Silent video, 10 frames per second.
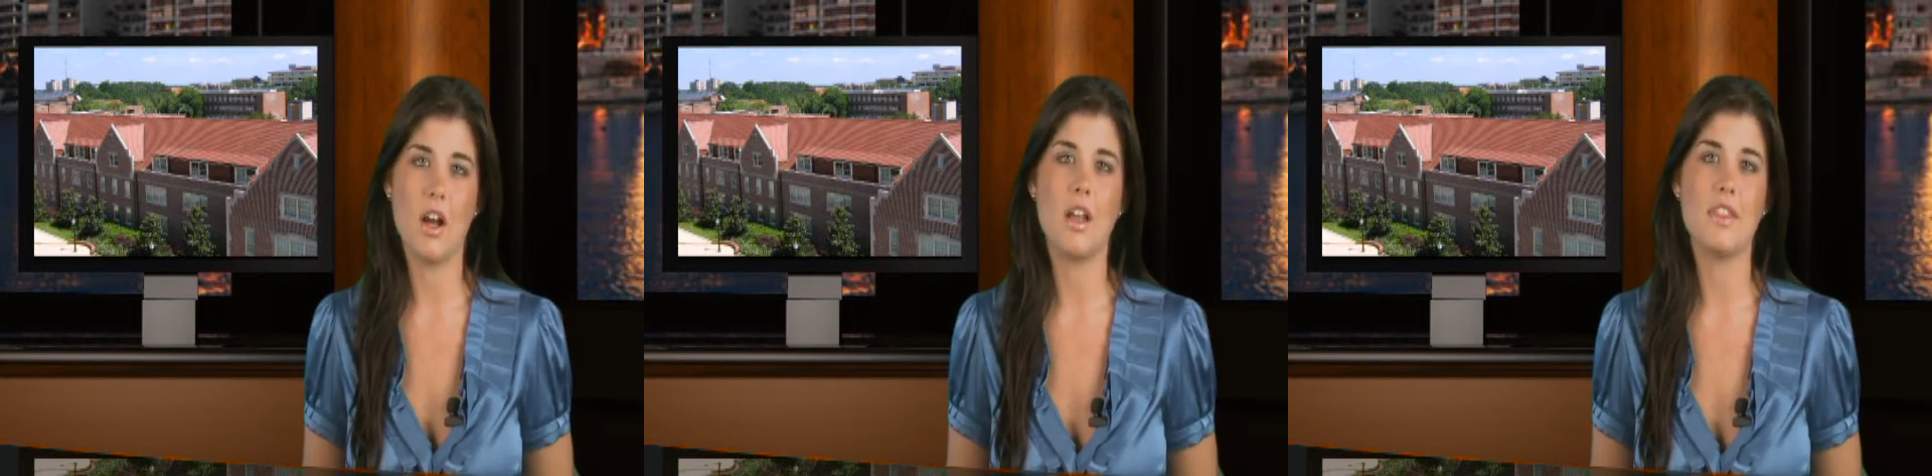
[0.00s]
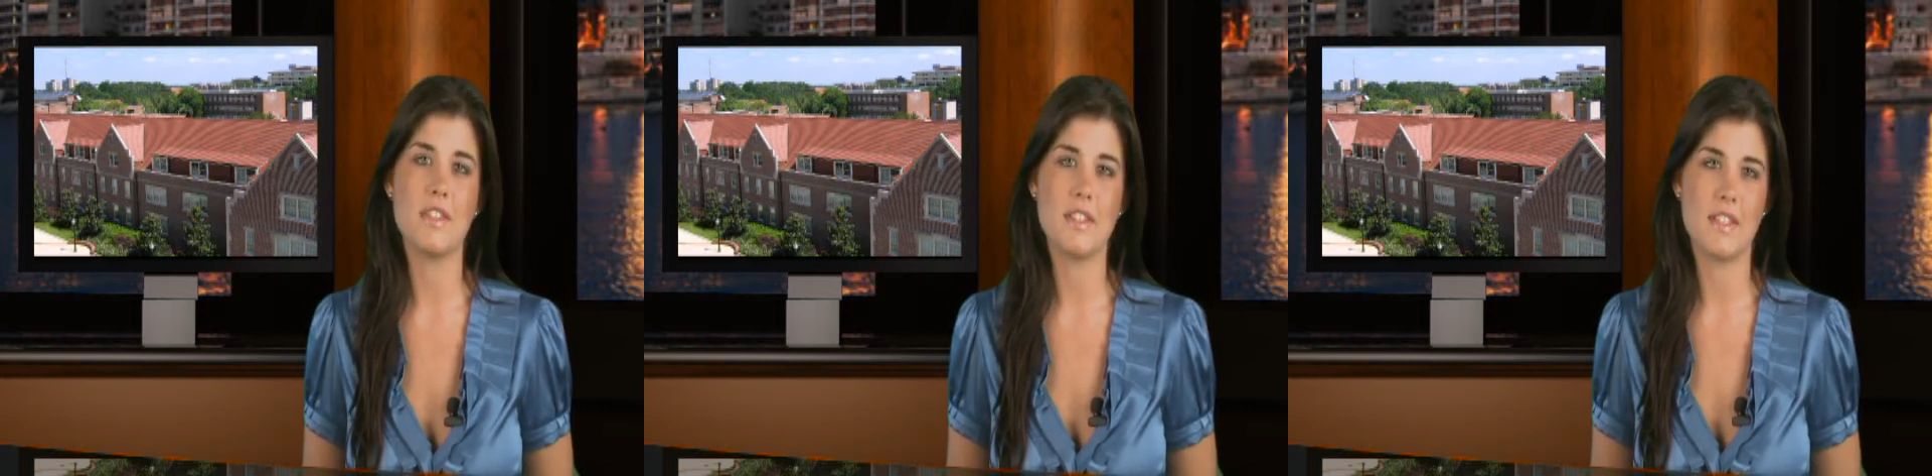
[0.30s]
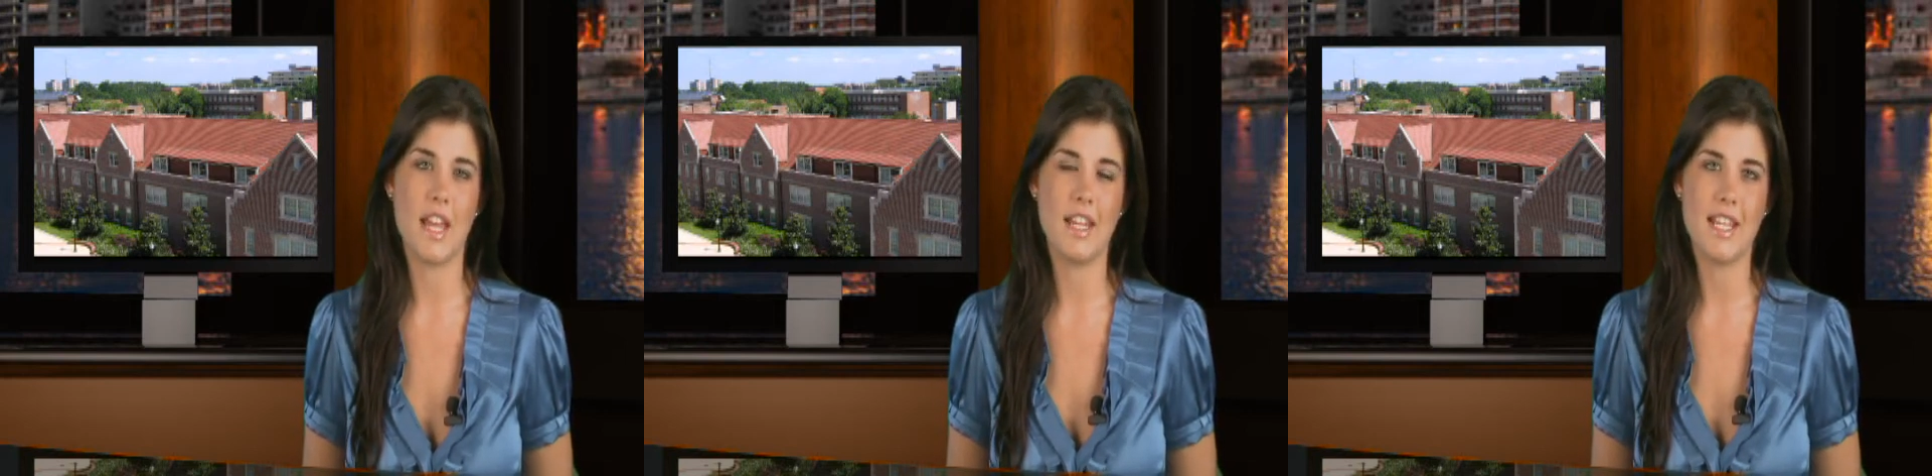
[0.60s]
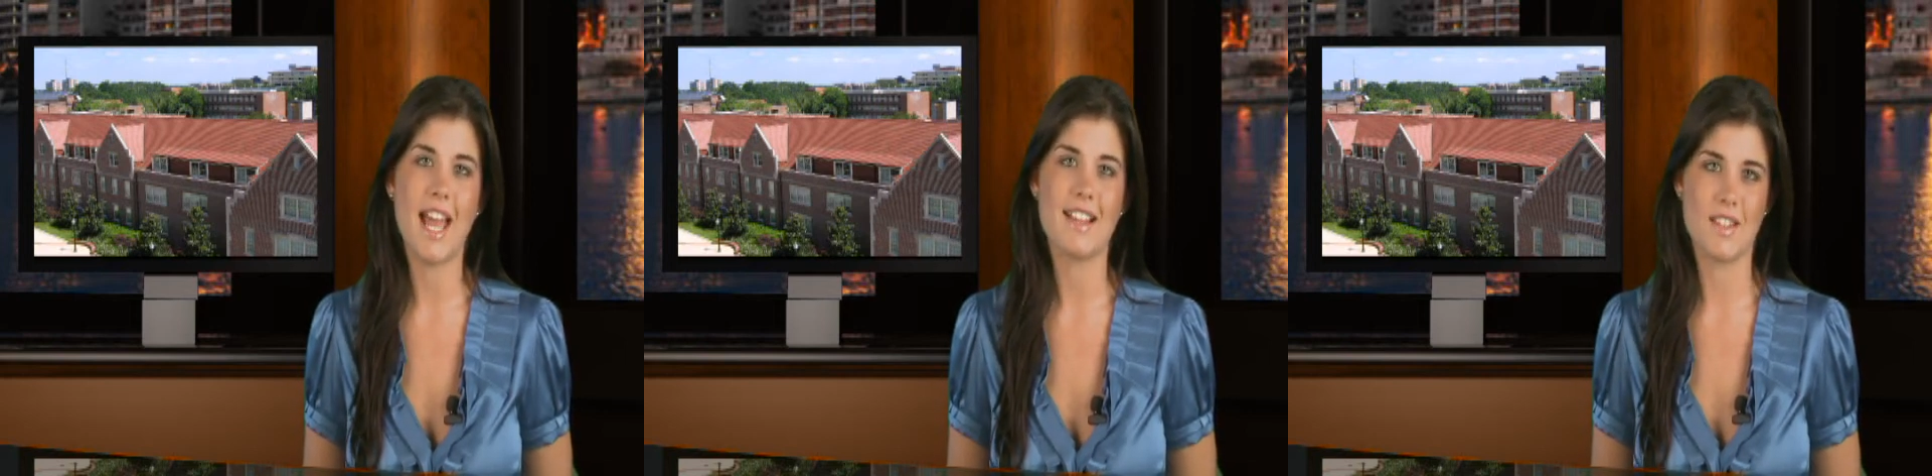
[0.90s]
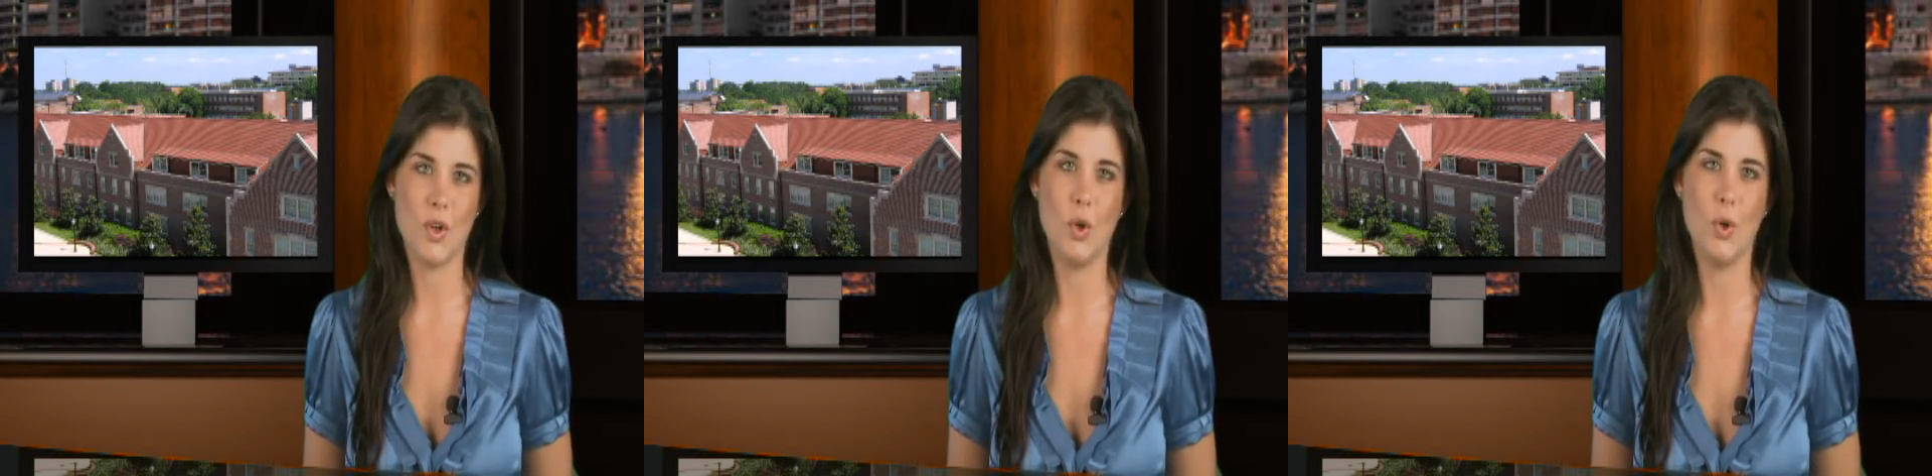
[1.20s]
on the society as
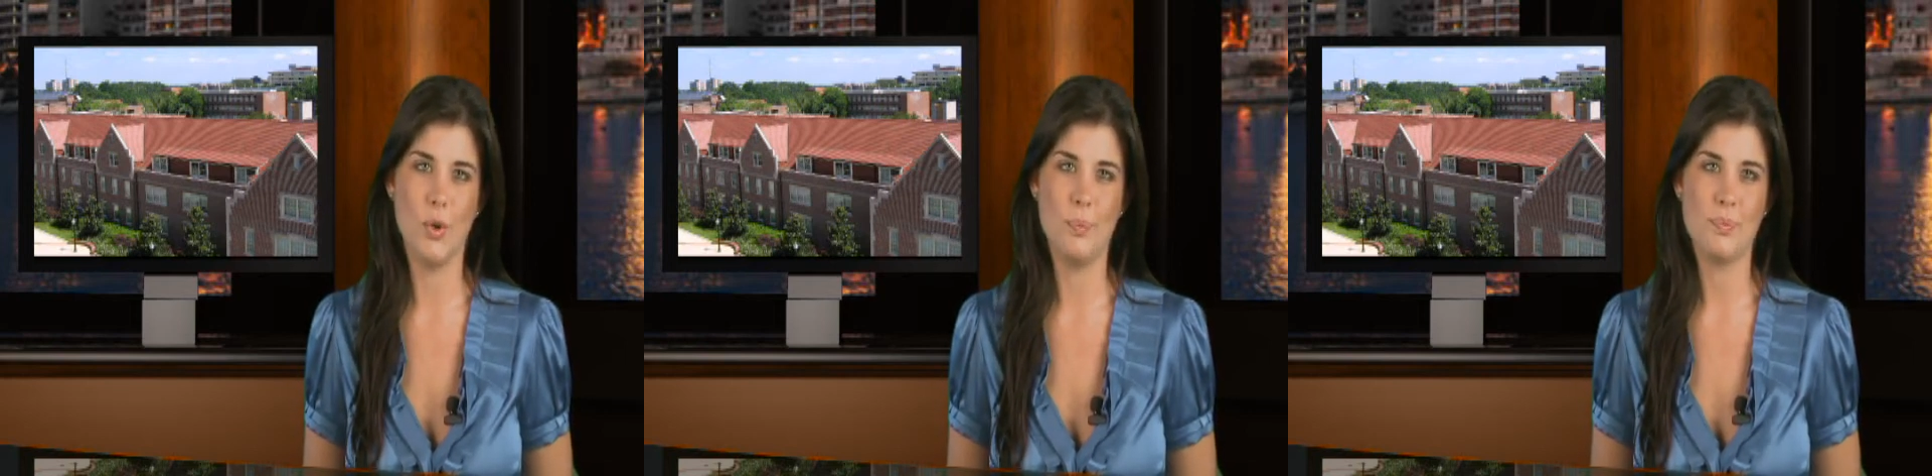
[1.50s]
a whole.